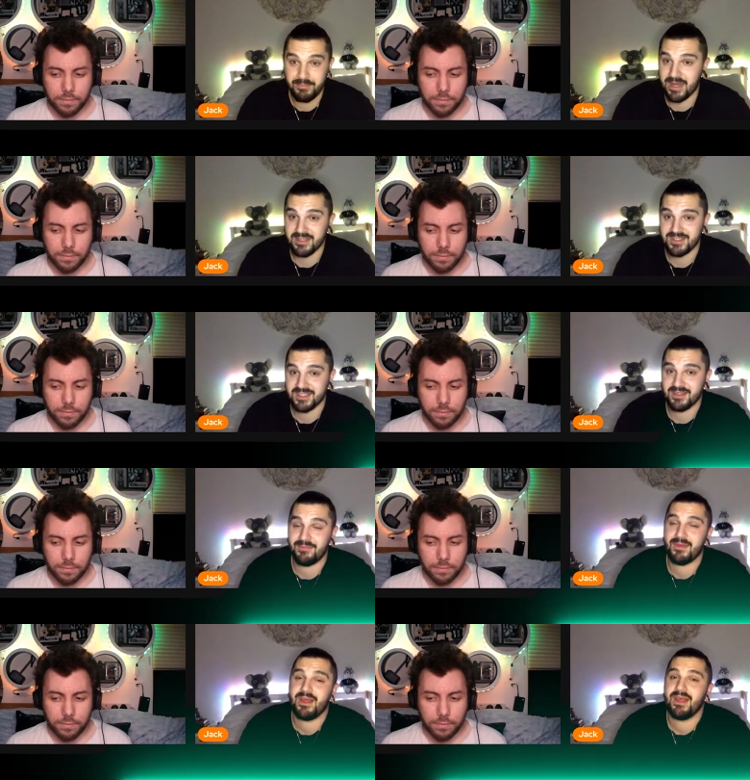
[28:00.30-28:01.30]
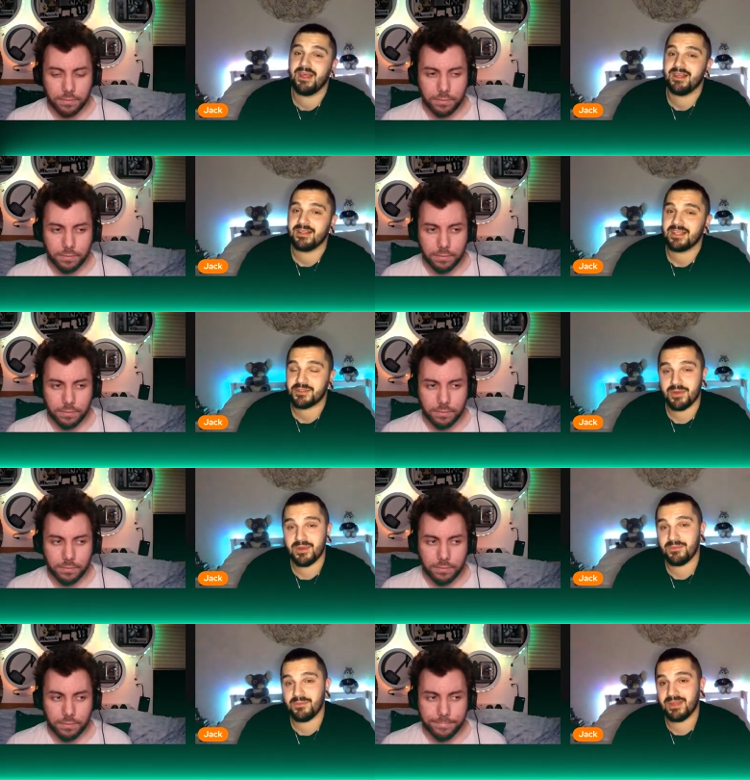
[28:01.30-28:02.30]
Speaker 1: But um, that's
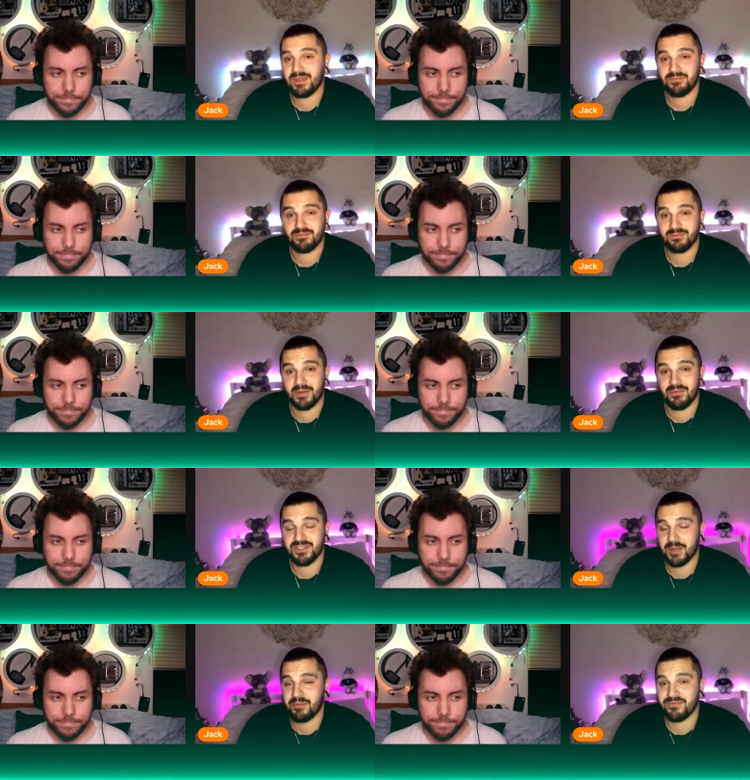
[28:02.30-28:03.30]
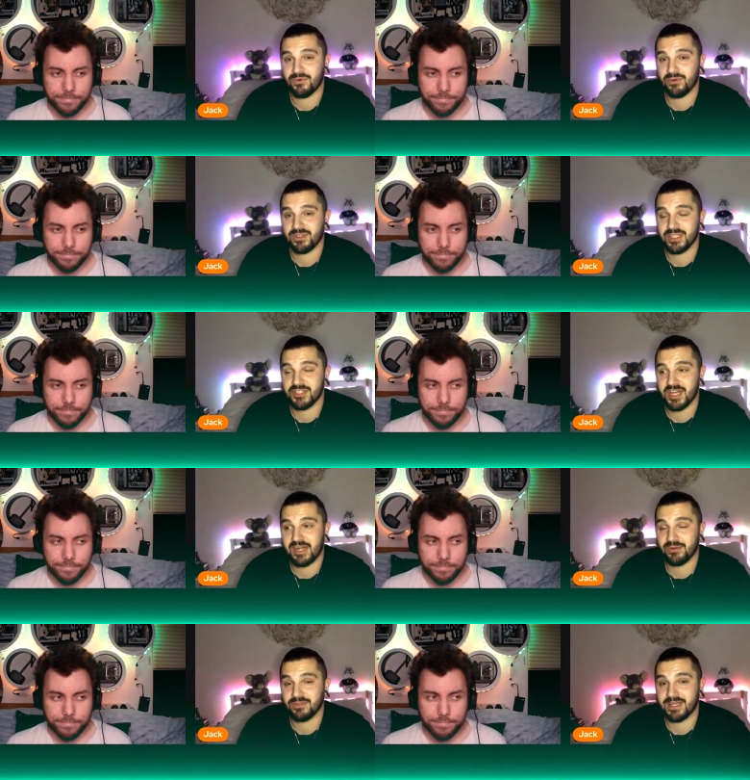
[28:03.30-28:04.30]
where, like, like we said before on this
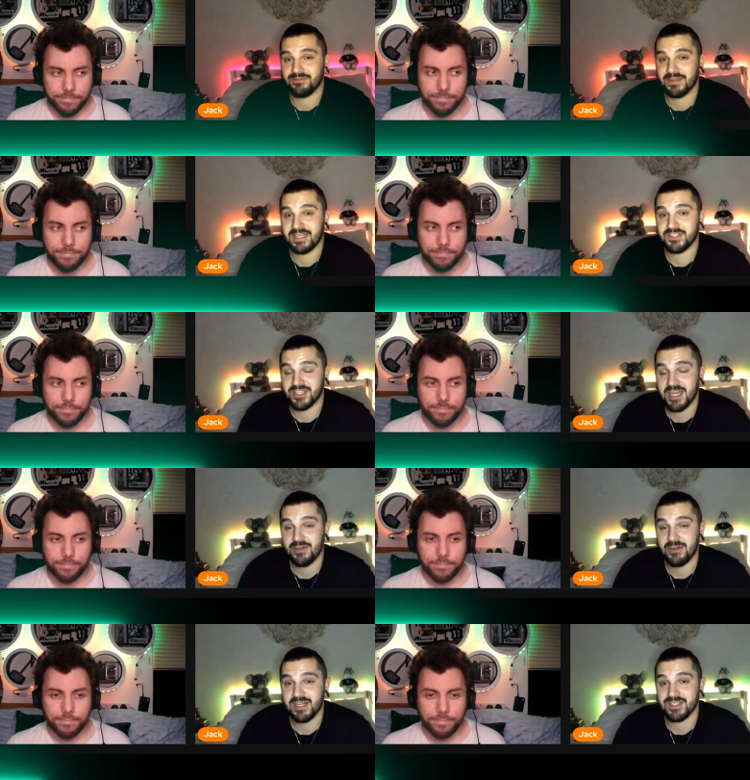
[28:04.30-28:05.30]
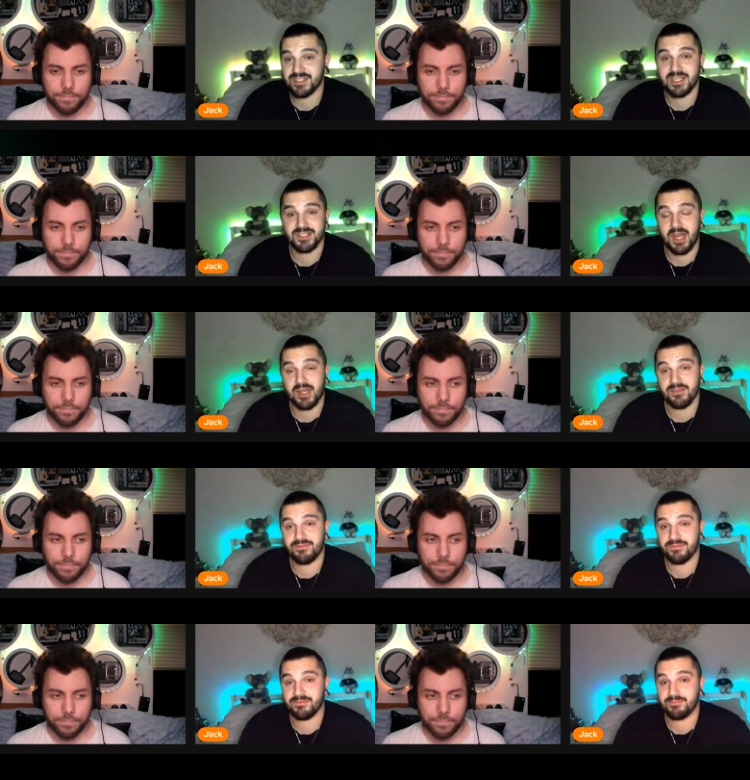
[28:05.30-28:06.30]
channel, that I think series is kind
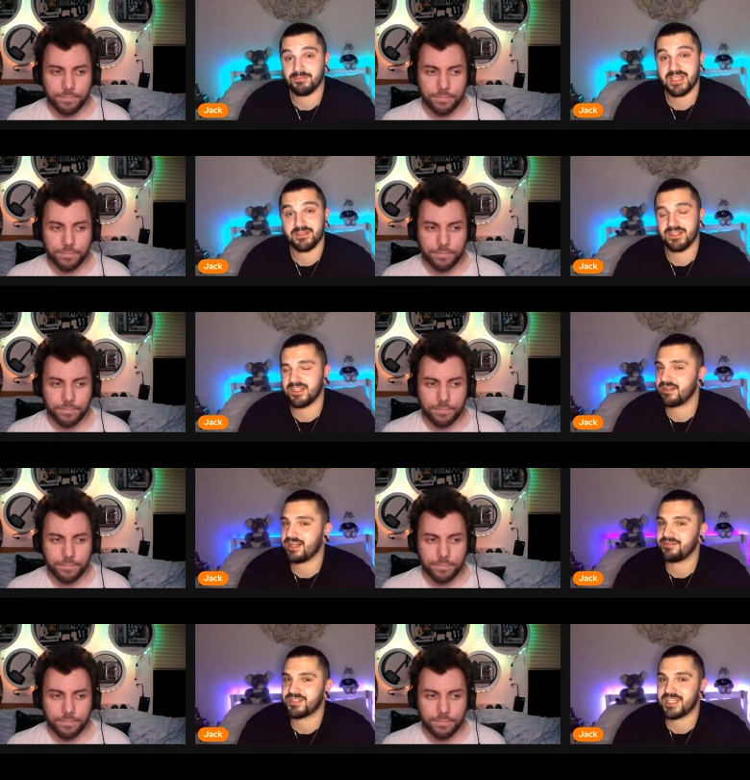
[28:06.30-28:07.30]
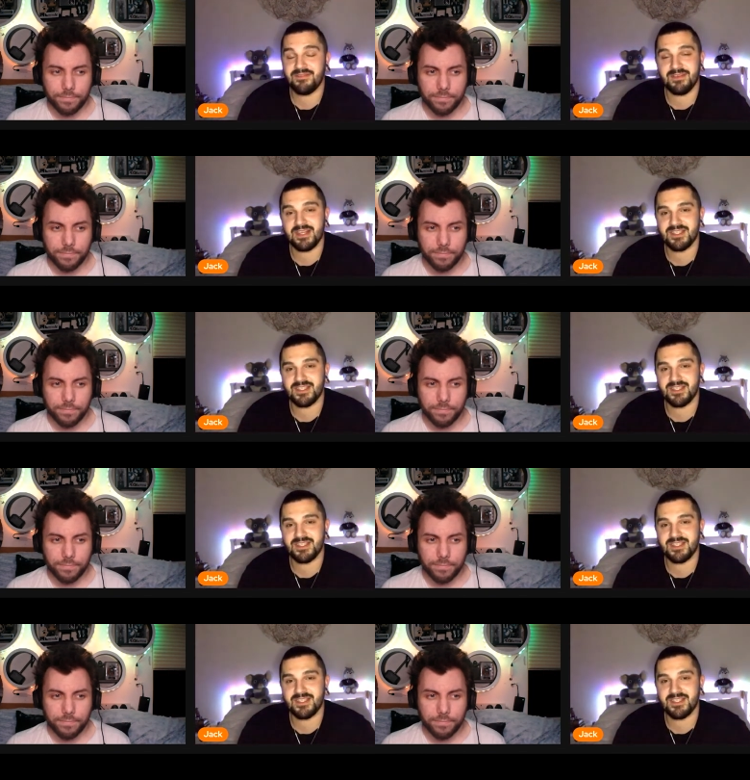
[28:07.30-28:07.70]
of like TV